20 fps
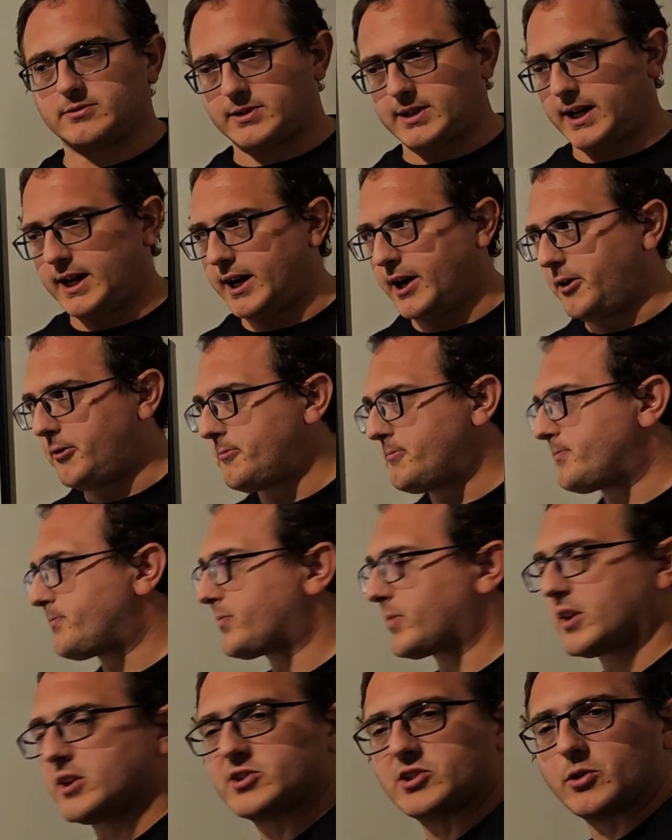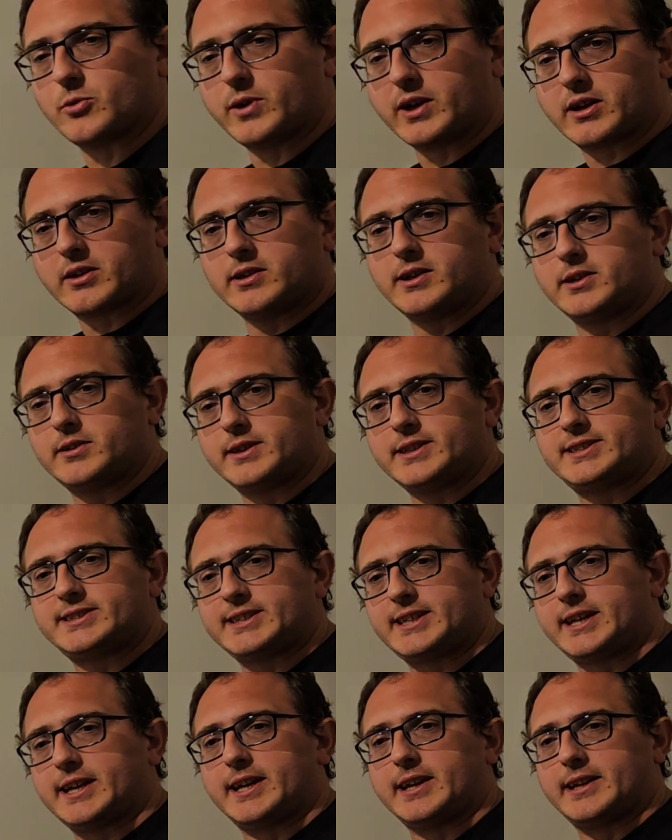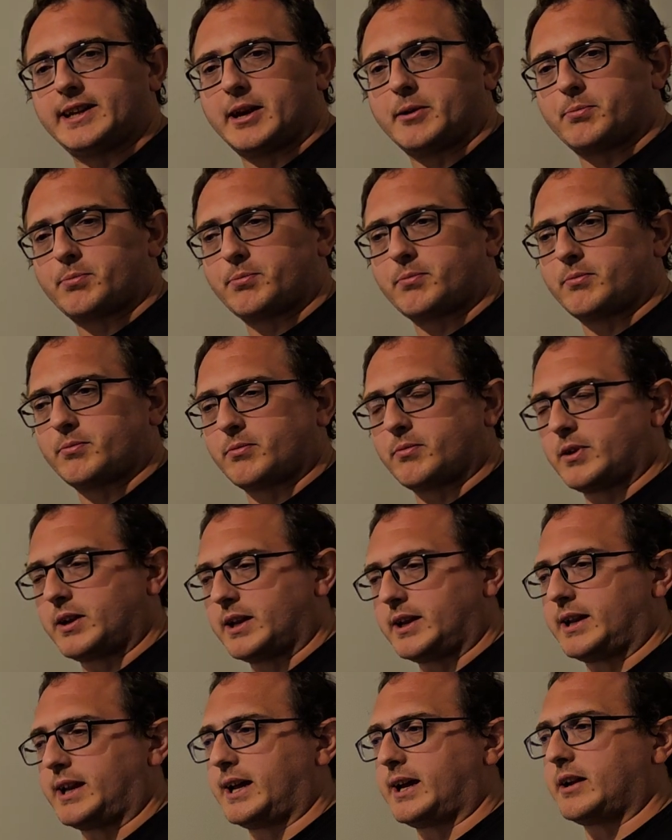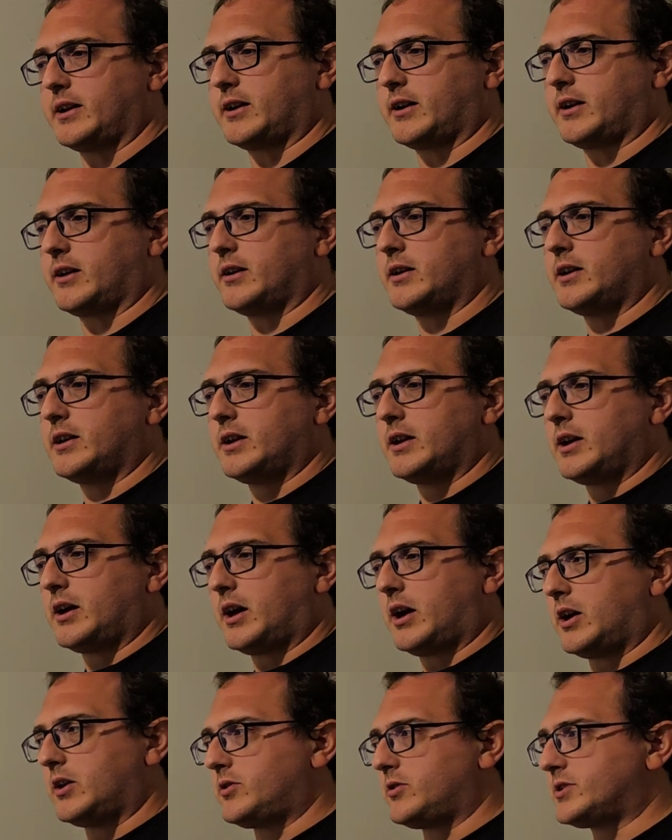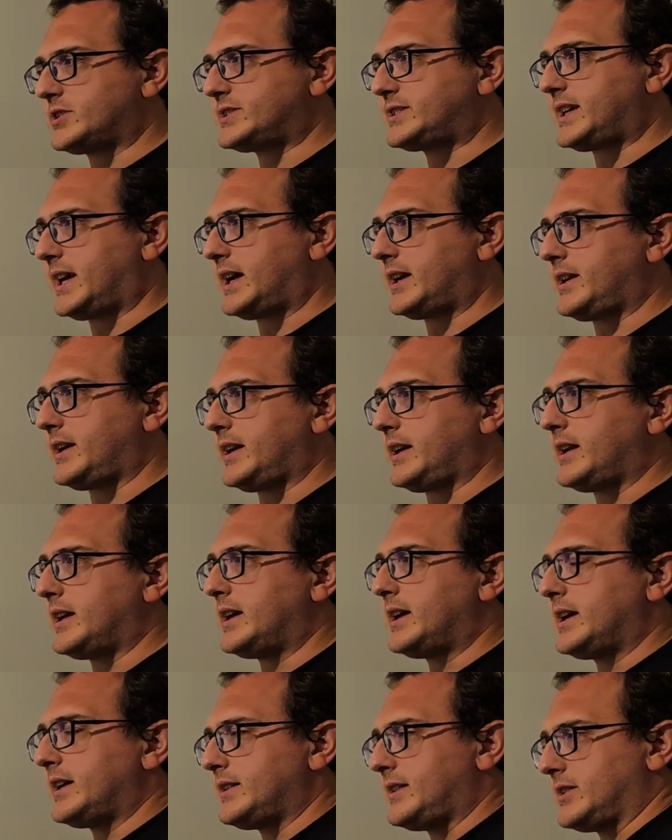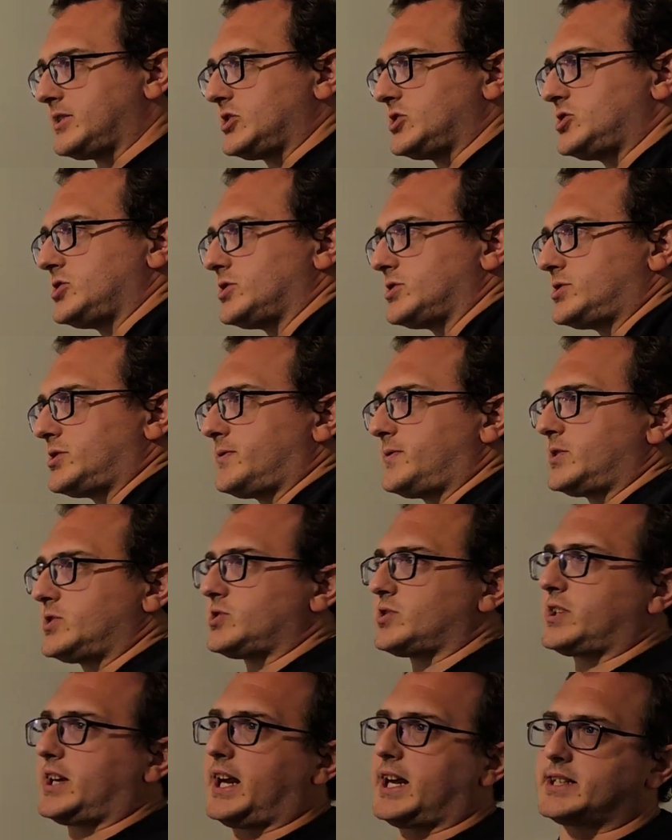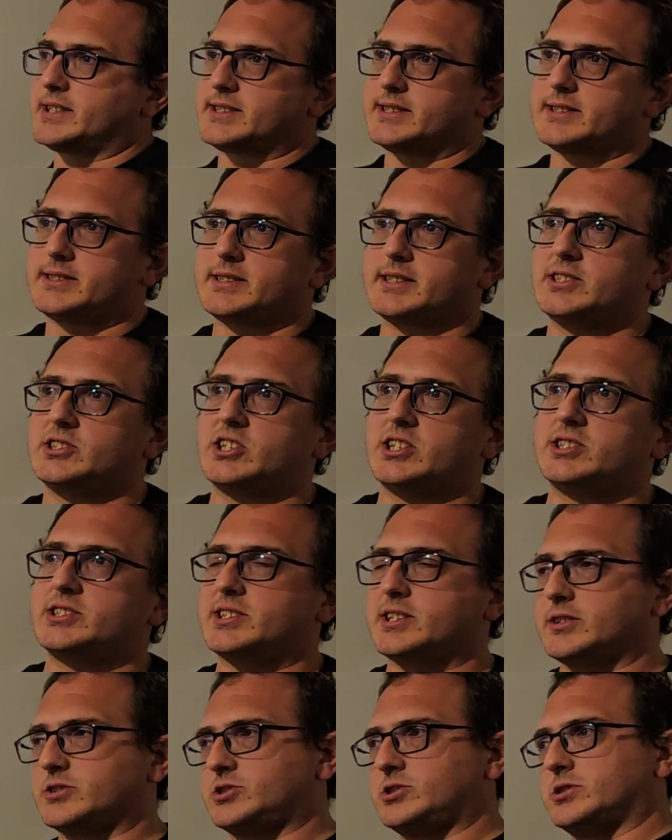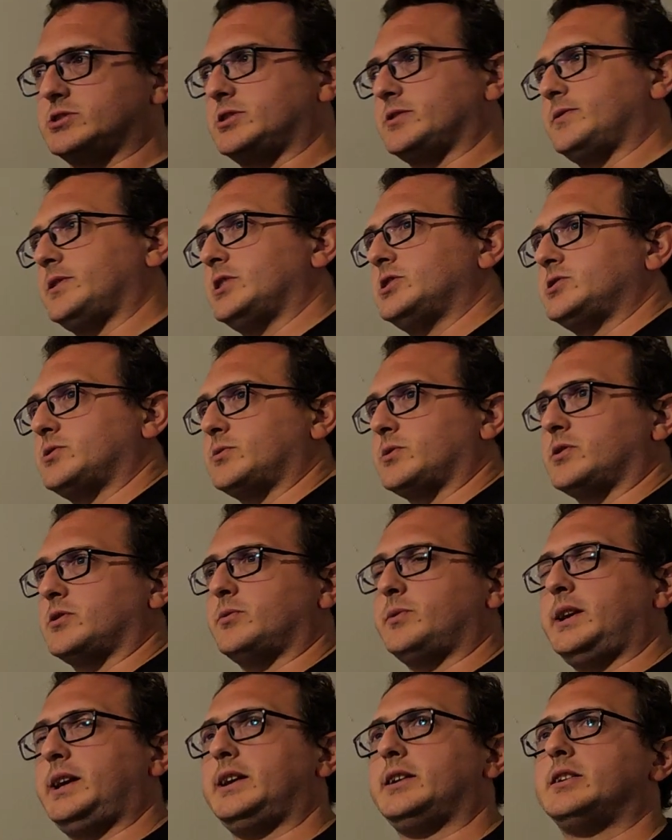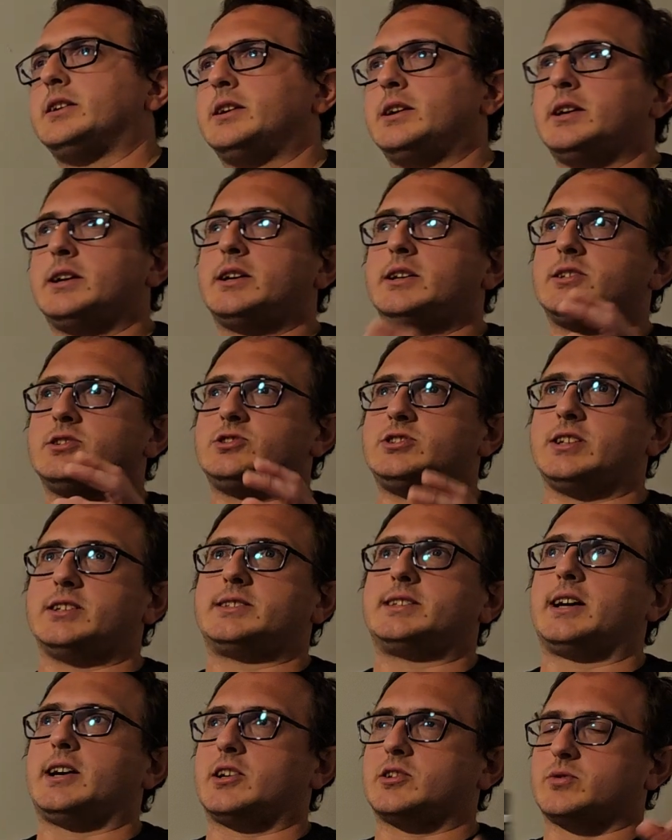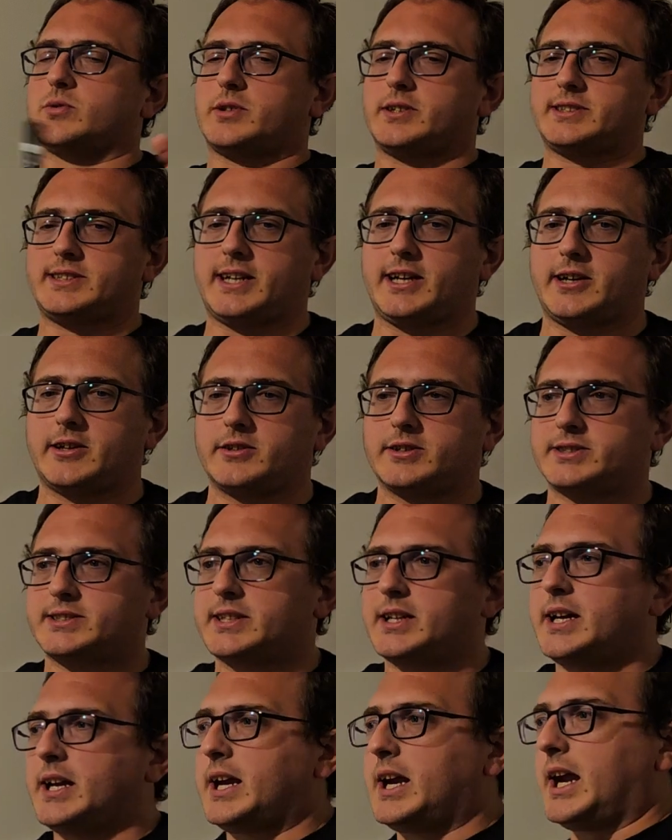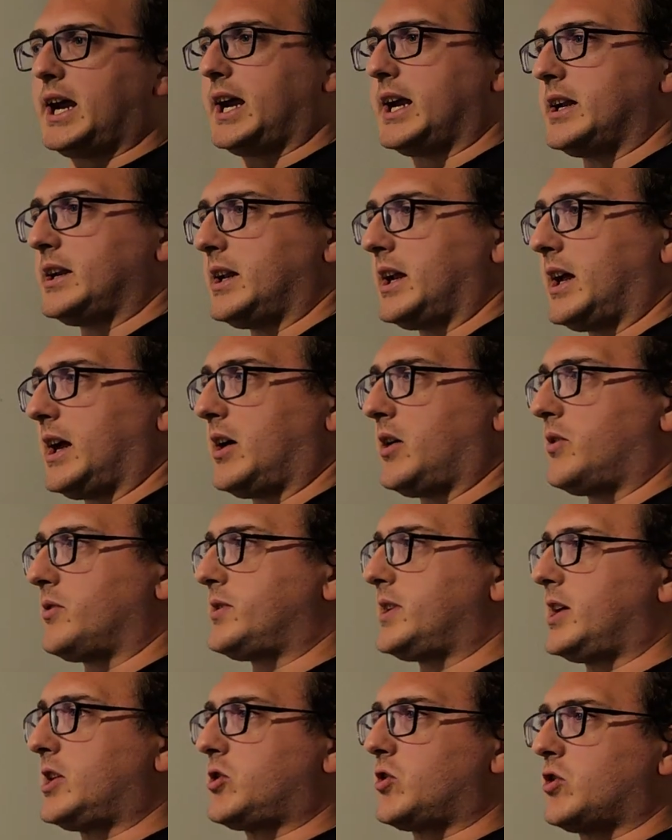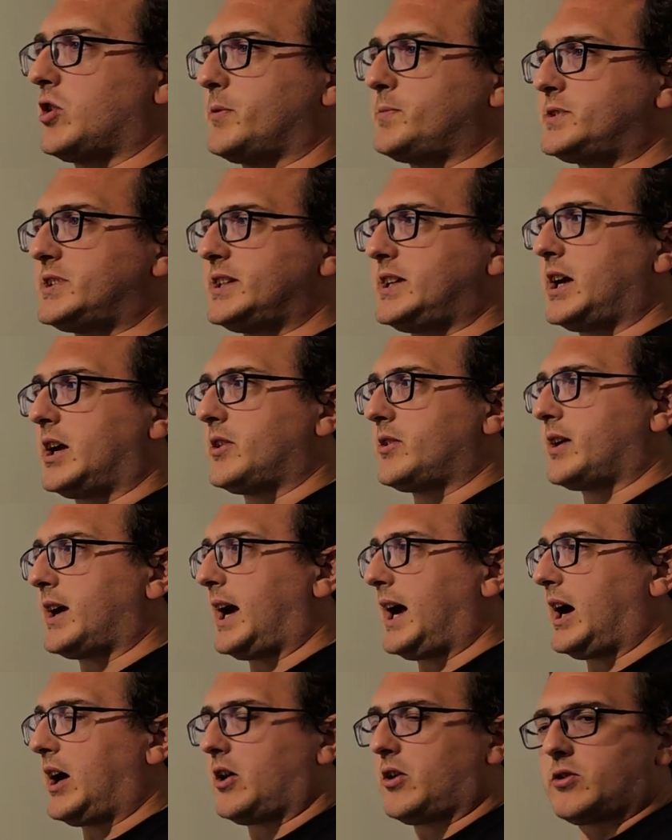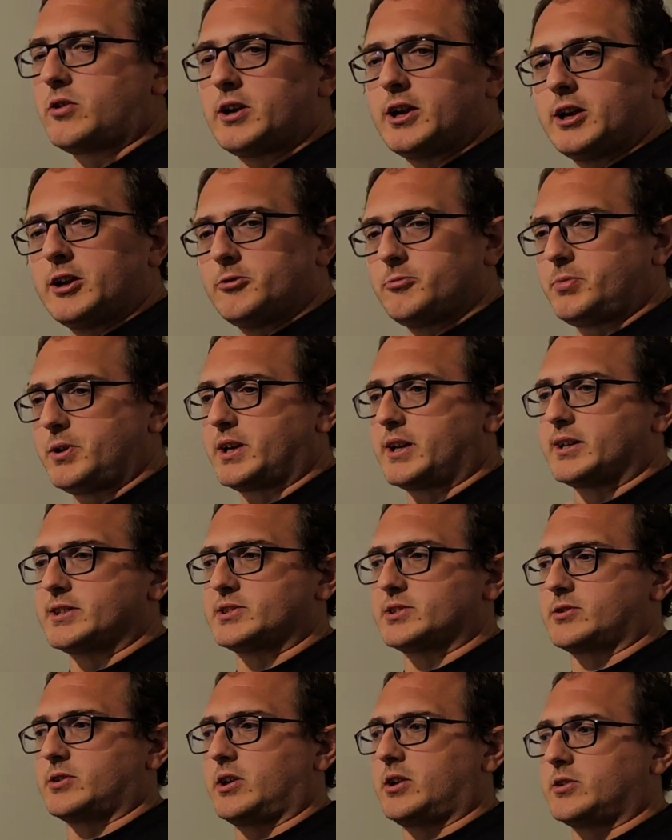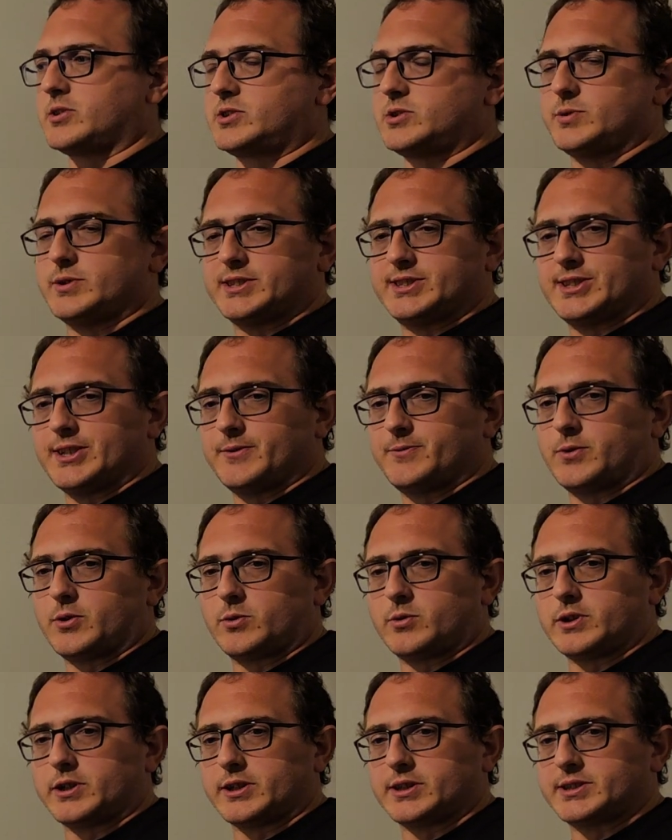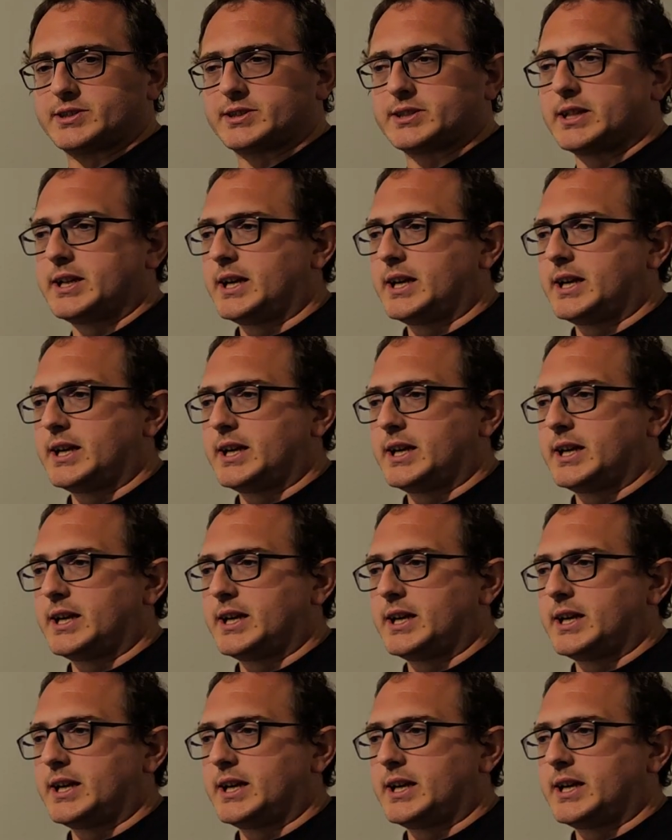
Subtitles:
Okay? So we clearly see in that understanding that the children of Israel cast into the Gentiles. Children of Israel were the wheat, Gentiles were the tares, and now they grow up together. How? Because they're all doing sinful works.